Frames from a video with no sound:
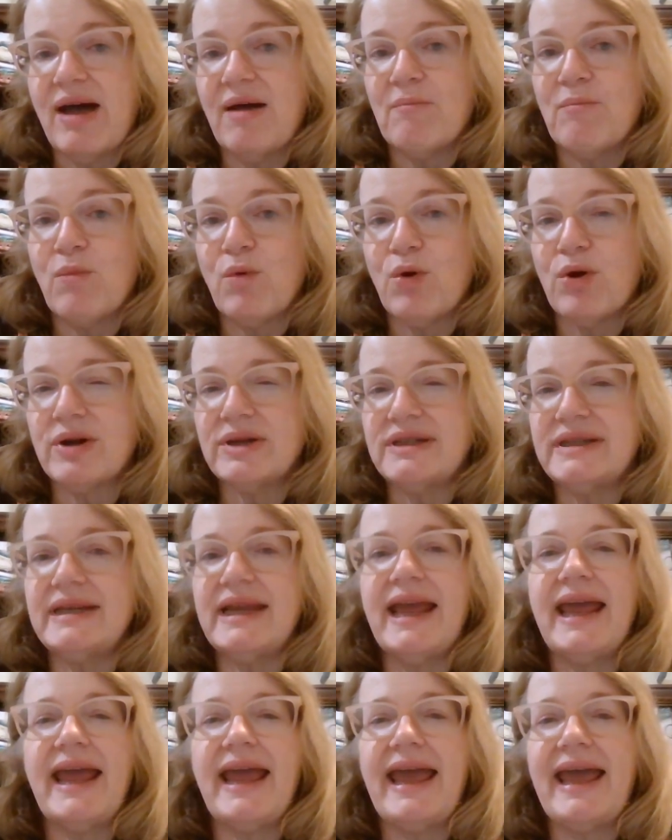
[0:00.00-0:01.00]
more
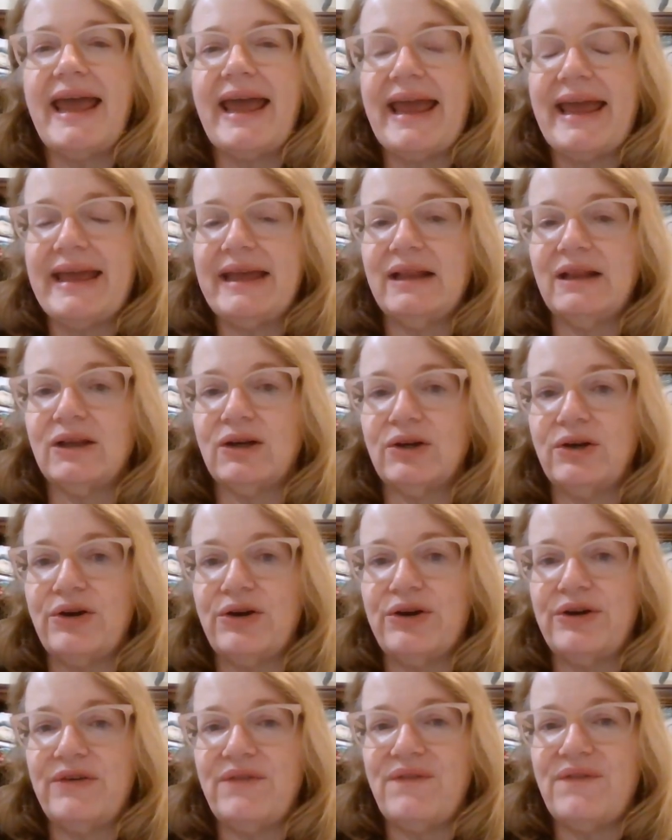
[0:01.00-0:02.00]

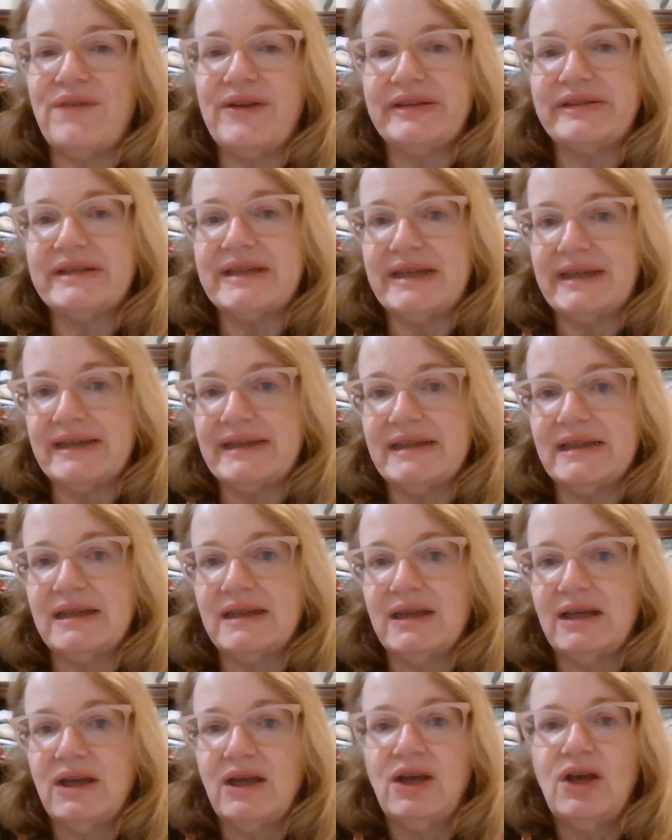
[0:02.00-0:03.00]
tailored fitted,
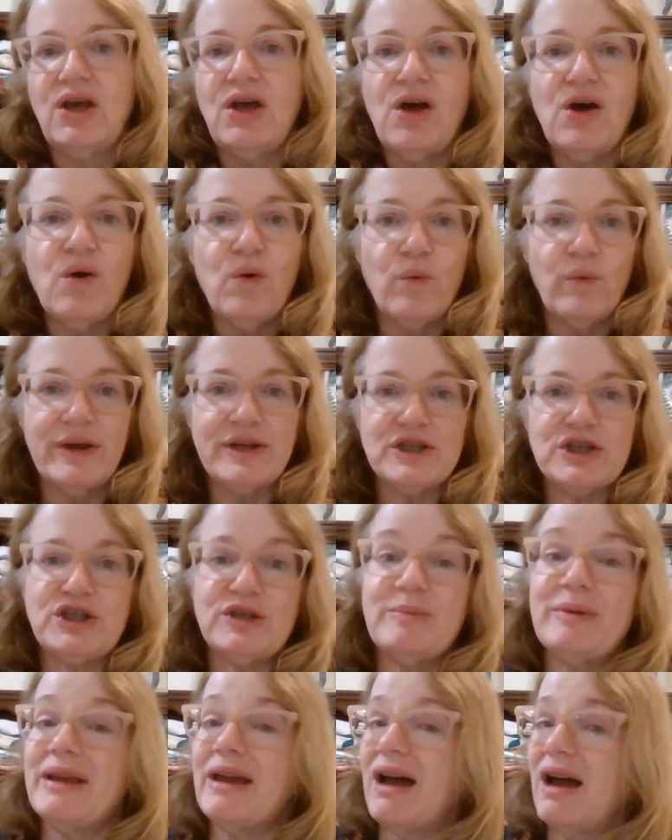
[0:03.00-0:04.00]
which
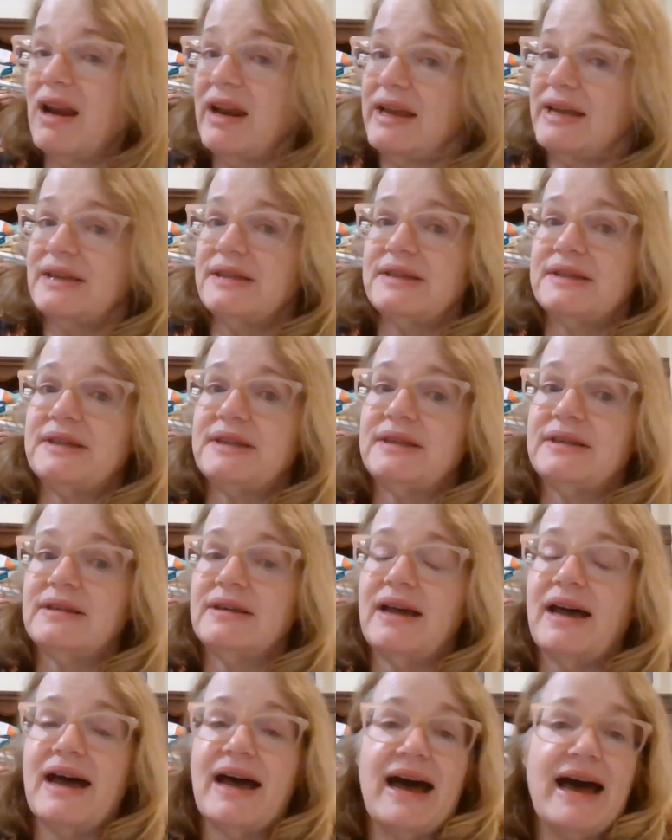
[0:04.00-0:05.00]
to be honest,
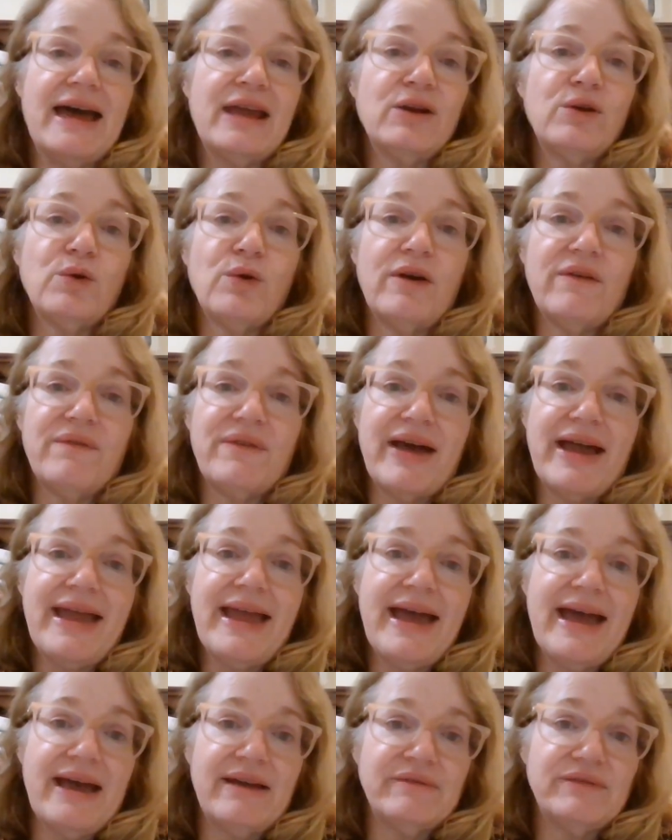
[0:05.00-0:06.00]
I don't know if I
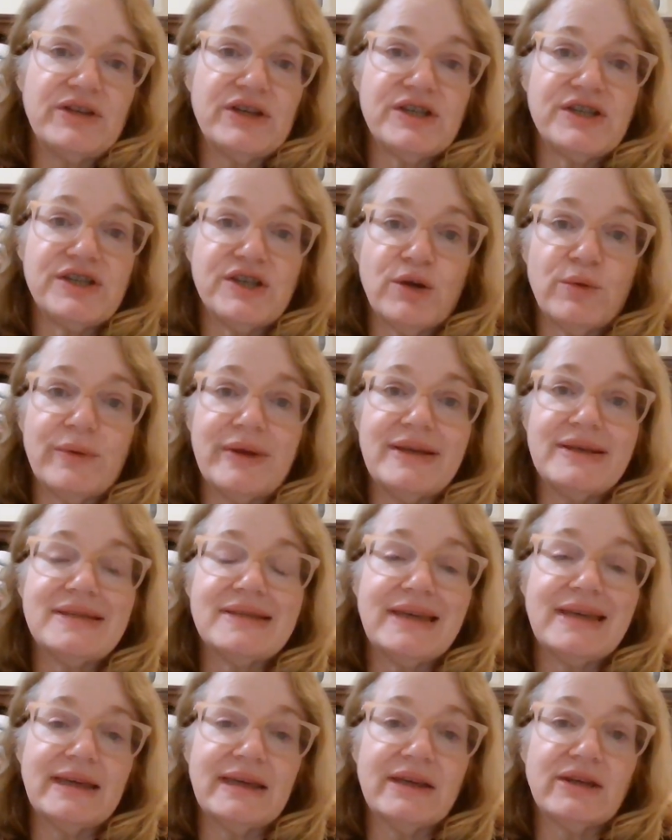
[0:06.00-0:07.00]
have the sewing
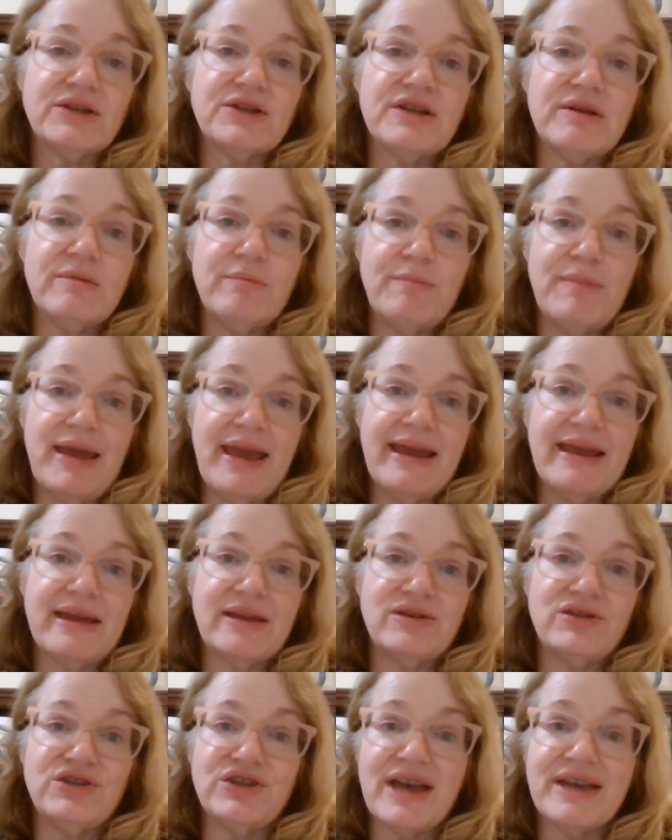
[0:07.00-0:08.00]
skill to make
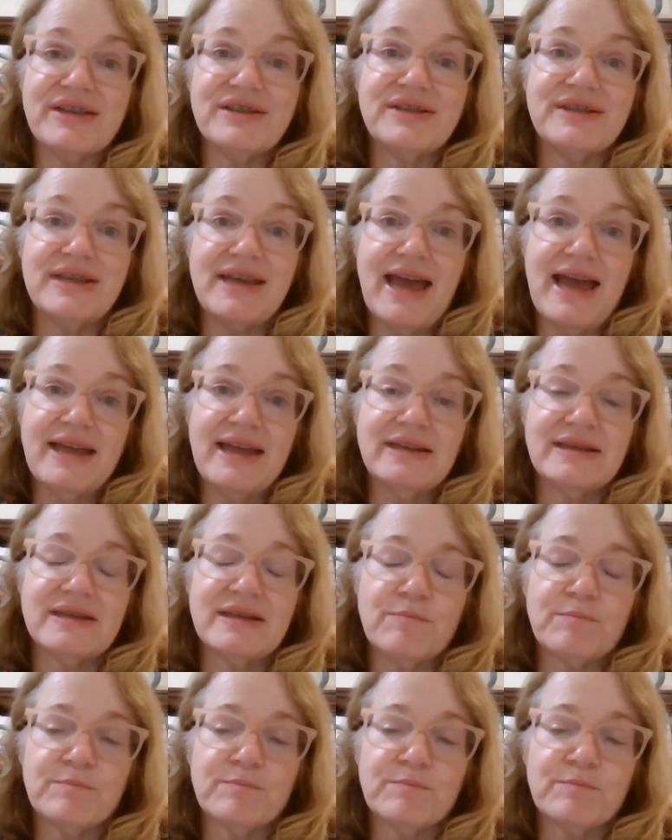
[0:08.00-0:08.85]
just yet.